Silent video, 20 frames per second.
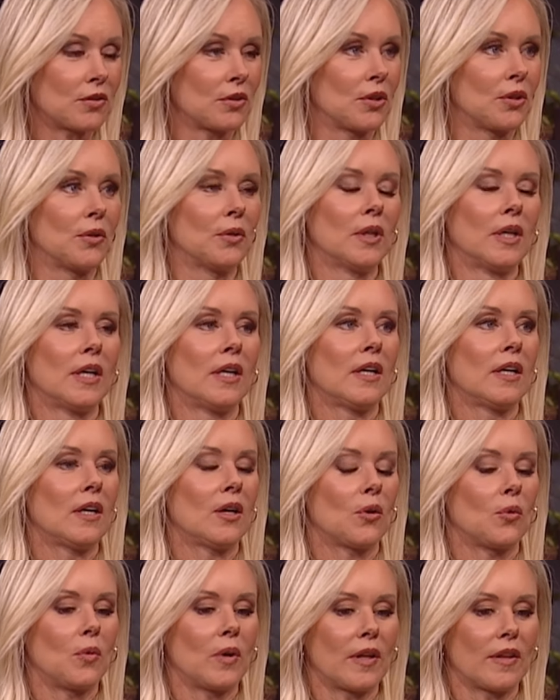through
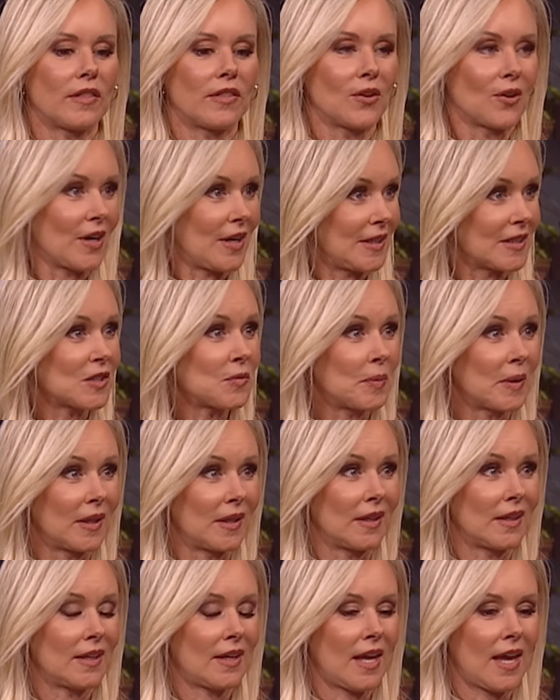with your husband.